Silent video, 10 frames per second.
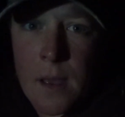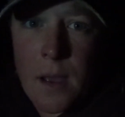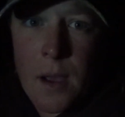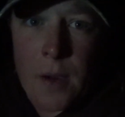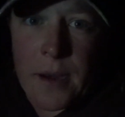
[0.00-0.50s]

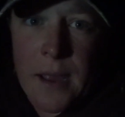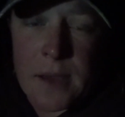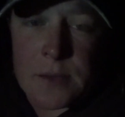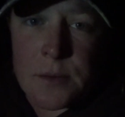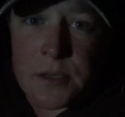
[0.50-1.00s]
Alright
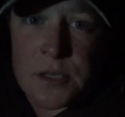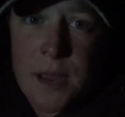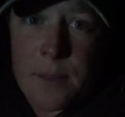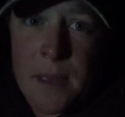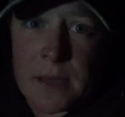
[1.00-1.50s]
guys, well I just
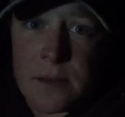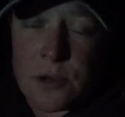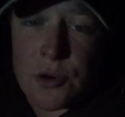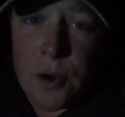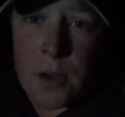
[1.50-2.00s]
got back to the
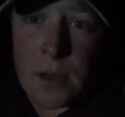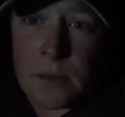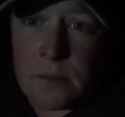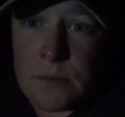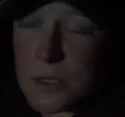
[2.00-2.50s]
truck
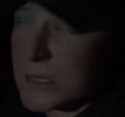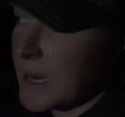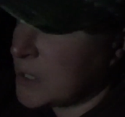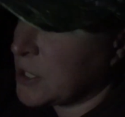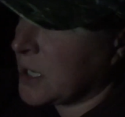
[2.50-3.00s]
and just
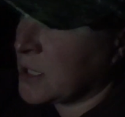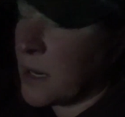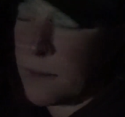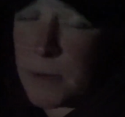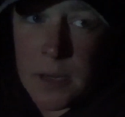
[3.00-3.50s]
got changed
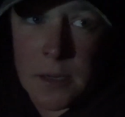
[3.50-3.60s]
out of my hunting